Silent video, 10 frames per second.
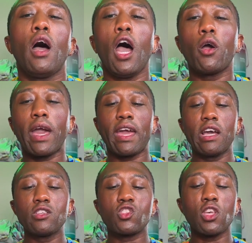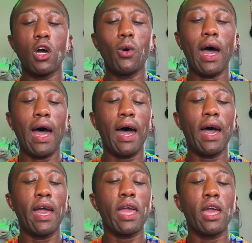Okay, so
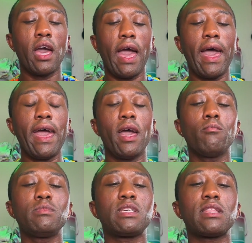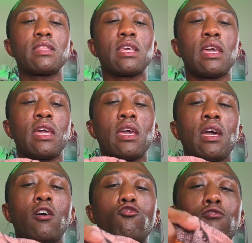I hemmed
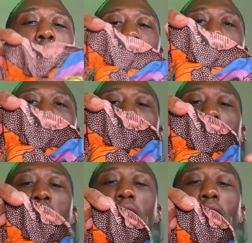the ruffle